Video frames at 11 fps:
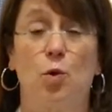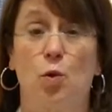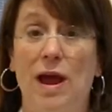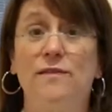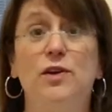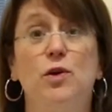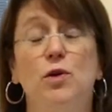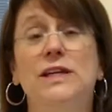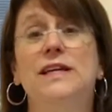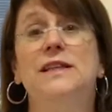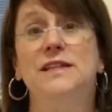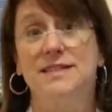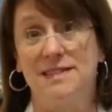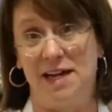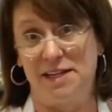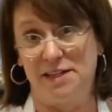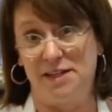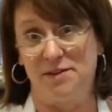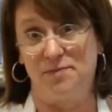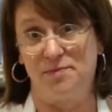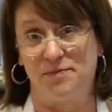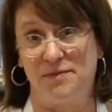ravioli lasagna,
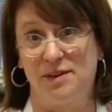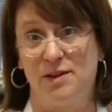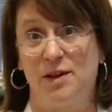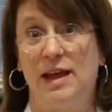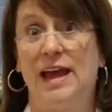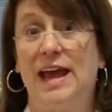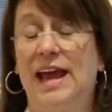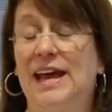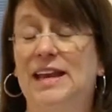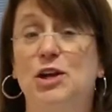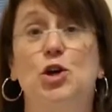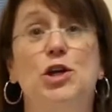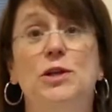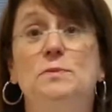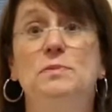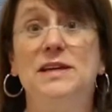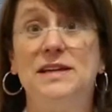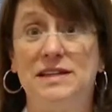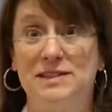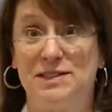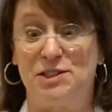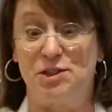and it couldn't be
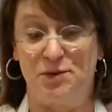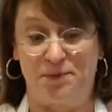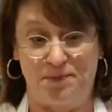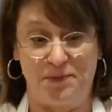easier.